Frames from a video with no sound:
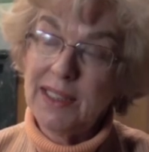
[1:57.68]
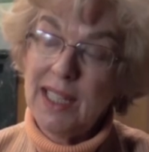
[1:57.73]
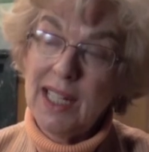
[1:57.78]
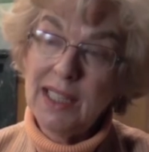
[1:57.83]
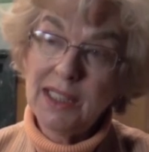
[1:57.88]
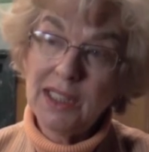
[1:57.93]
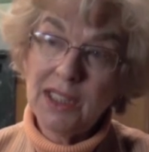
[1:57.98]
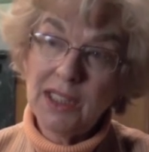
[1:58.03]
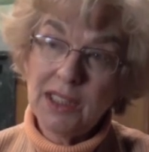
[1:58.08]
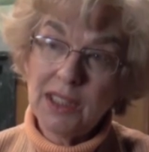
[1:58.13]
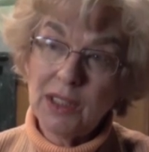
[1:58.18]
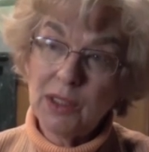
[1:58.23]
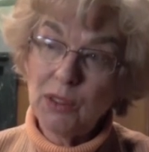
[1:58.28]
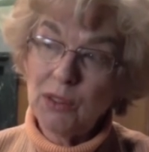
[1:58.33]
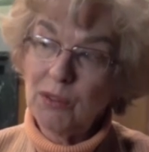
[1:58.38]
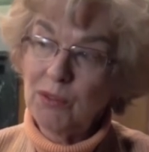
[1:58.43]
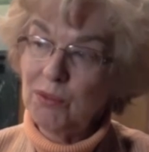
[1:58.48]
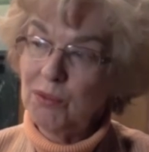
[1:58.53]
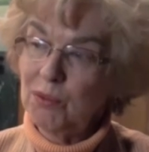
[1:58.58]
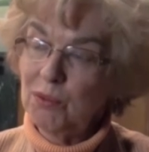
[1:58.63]
not just
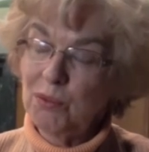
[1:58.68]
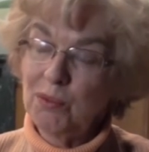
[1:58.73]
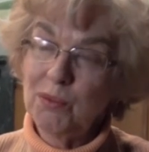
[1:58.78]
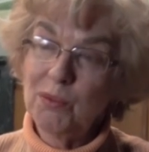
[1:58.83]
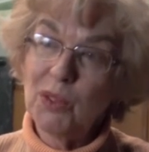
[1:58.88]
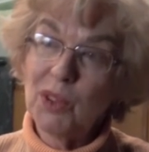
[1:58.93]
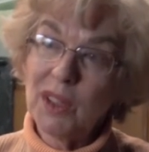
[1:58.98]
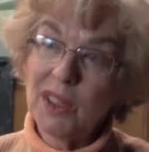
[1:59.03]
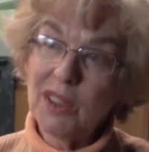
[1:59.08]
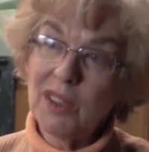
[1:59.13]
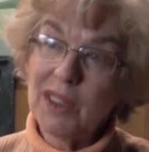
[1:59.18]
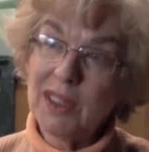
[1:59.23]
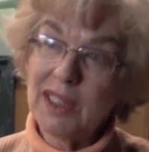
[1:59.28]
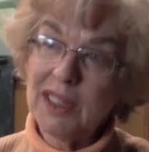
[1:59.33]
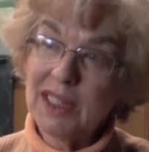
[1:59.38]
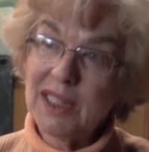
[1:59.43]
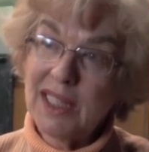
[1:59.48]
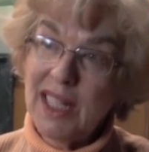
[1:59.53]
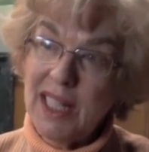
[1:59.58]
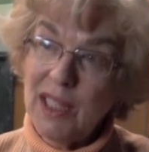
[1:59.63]
work on
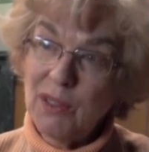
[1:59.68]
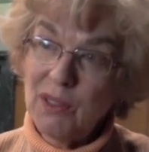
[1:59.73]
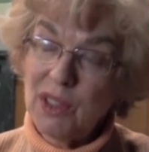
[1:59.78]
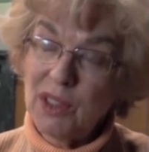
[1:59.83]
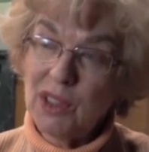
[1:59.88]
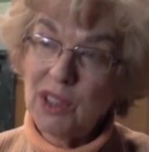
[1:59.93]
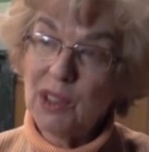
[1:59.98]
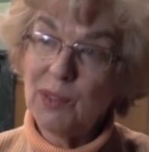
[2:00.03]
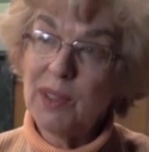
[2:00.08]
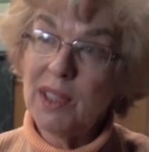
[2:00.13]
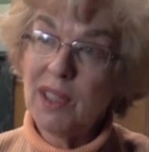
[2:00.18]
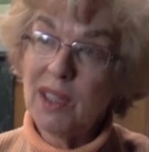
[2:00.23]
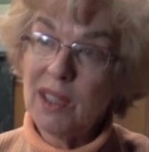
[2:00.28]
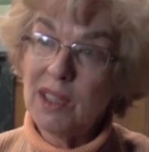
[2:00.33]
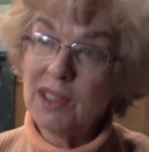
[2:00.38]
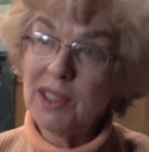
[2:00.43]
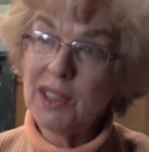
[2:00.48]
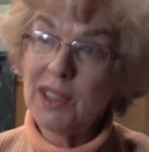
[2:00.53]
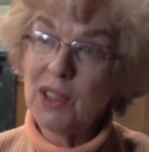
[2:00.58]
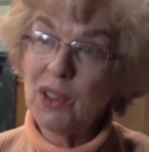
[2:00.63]
the state roads, but
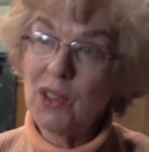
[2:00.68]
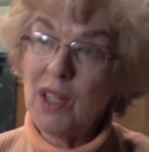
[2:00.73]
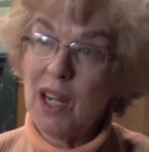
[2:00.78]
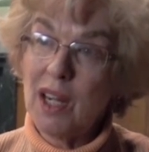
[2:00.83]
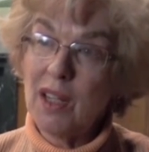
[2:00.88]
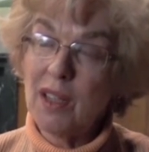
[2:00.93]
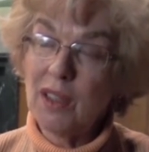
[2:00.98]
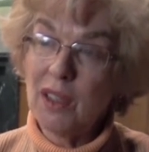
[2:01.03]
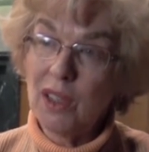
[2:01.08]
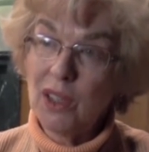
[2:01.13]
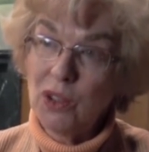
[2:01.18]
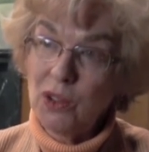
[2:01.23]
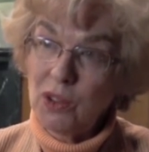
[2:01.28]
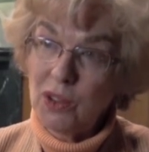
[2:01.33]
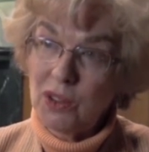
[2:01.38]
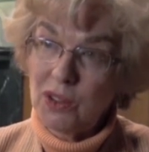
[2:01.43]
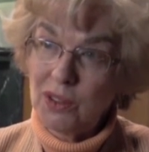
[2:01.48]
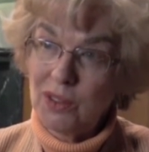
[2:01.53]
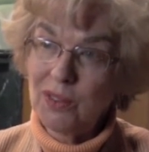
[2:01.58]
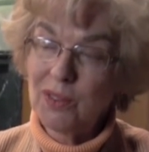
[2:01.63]
also our
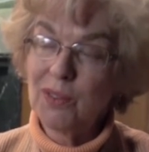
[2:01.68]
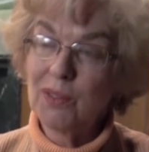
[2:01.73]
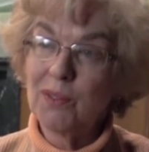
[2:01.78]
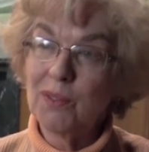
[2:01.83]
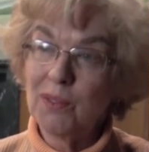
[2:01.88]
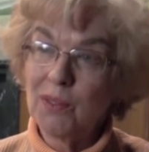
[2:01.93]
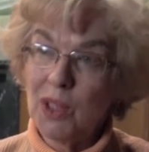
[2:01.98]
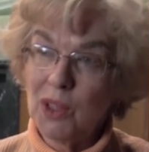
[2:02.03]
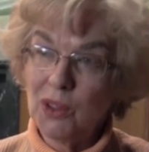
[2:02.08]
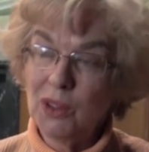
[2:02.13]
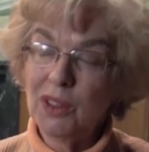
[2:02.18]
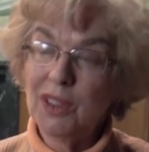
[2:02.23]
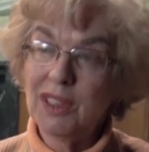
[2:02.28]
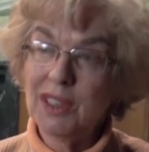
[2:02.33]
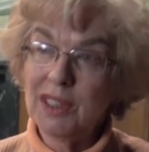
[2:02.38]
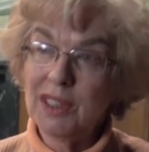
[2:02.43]
local roads